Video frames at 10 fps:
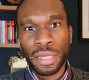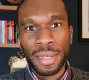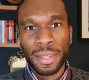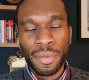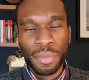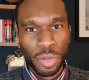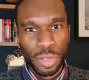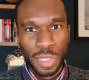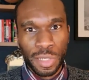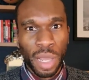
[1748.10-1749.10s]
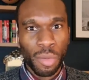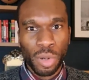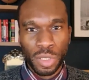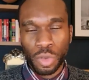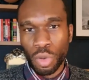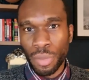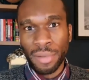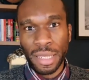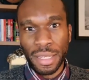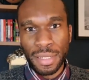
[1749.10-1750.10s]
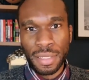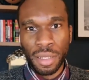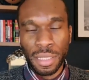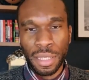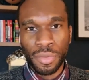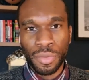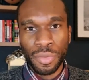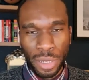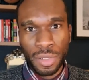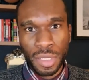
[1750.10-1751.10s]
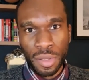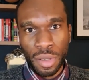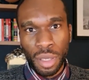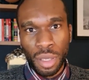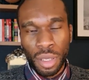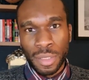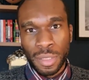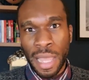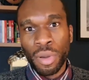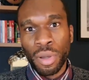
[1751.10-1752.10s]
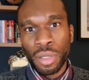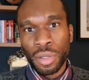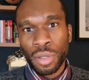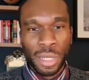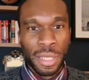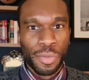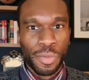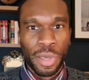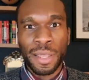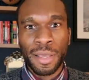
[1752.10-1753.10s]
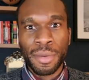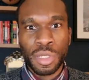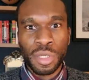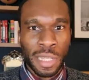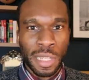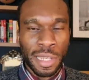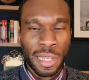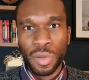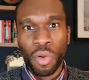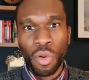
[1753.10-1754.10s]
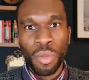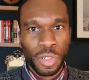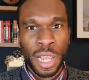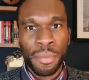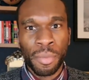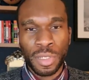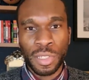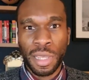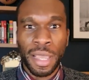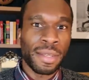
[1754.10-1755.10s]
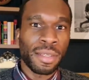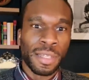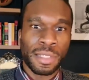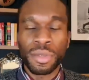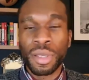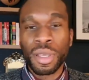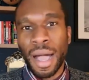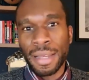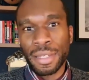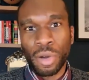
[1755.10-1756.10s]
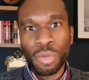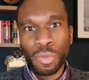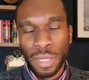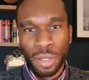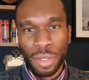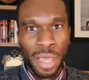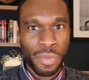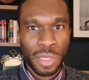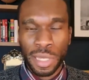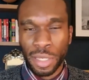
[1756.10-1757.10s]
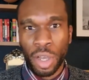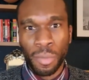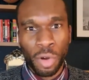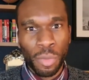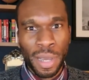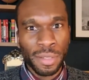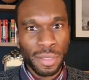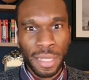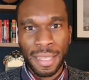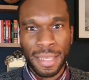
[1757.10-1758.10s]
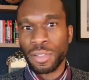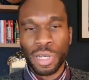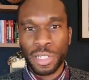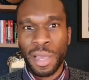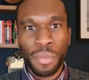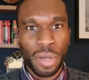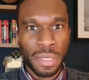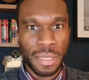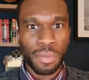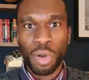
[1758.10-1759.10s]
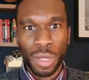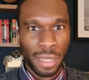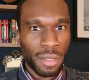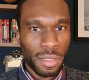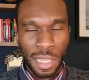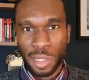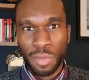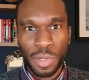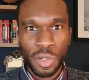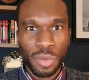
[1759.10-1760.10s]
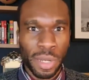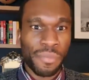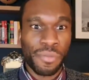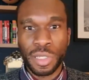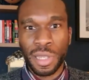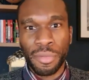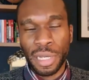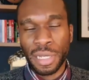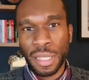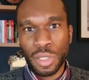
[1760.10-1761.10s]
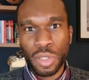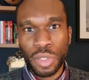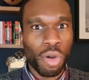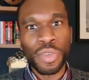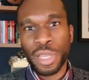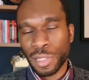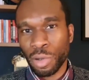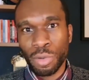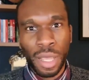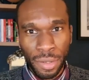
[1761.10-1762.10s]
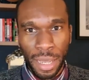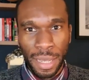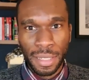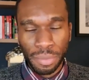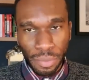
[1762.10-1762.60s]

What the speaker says: LLM ecosystem that I want to talk about is the front ends. Now, front ends for LLMs tend to be in the form of chatbots. And listen, I know that we have things like GitHub Copilot that isn't really a chatbot. It's more like text completion, but that fits directly into your VS Code ID.